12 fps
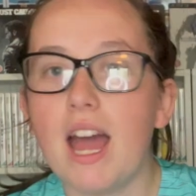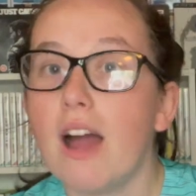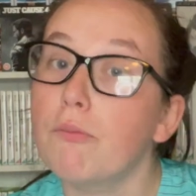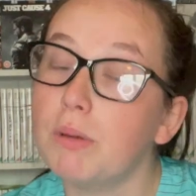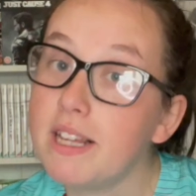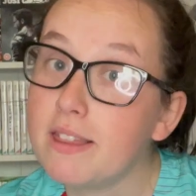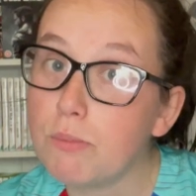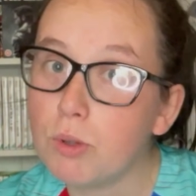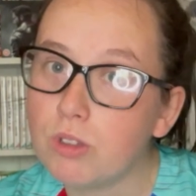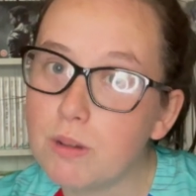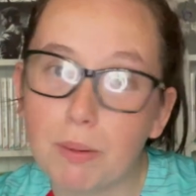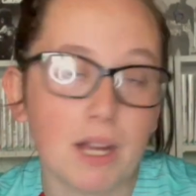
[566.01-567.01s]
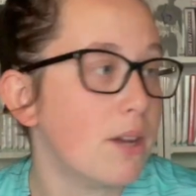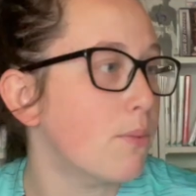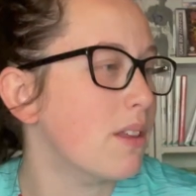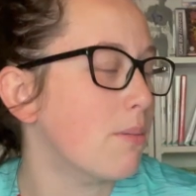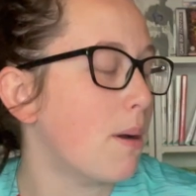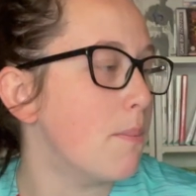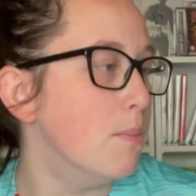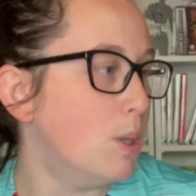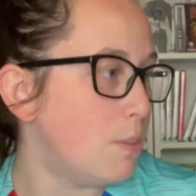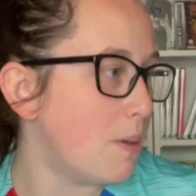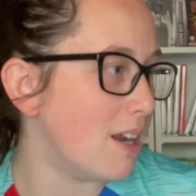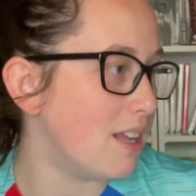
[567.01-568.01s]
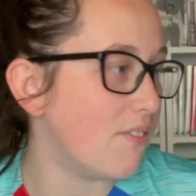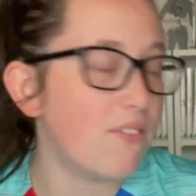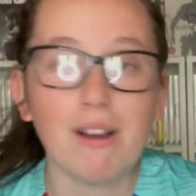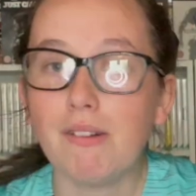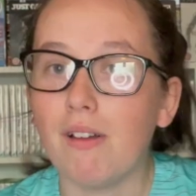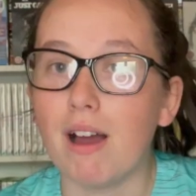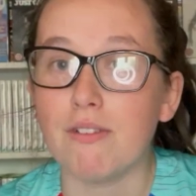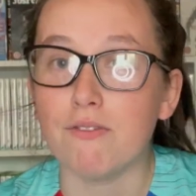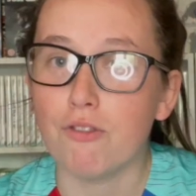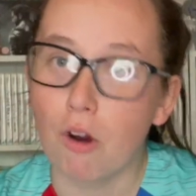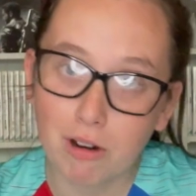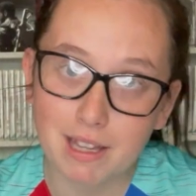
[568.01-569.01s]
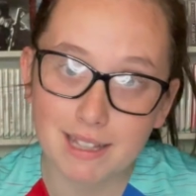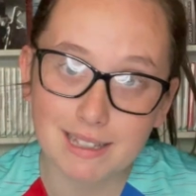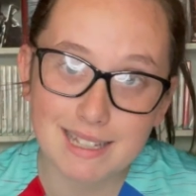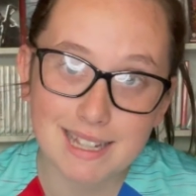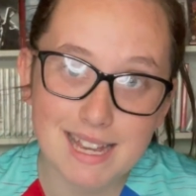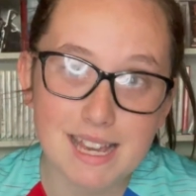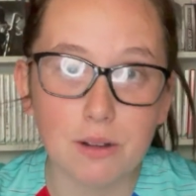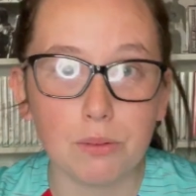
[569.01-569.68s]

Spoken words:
I've played the multiplayer with my mum and it felt like Rocket League,